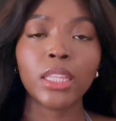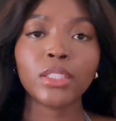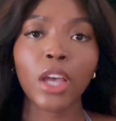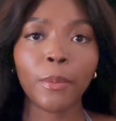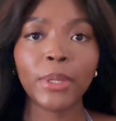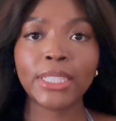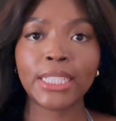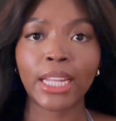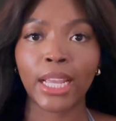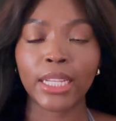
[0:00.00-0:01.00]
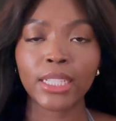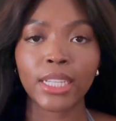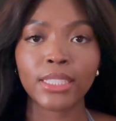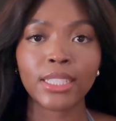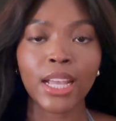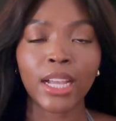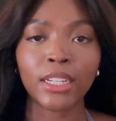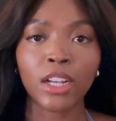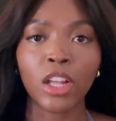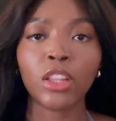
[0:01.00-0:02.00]
The topic today is
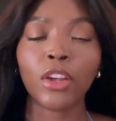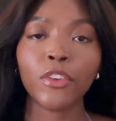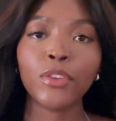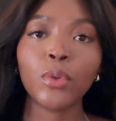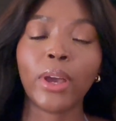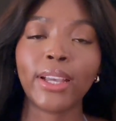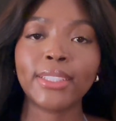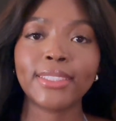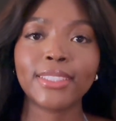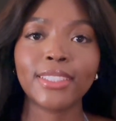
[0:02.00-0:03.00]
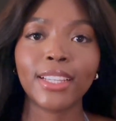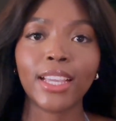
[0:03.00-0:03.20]
that a lot of you guys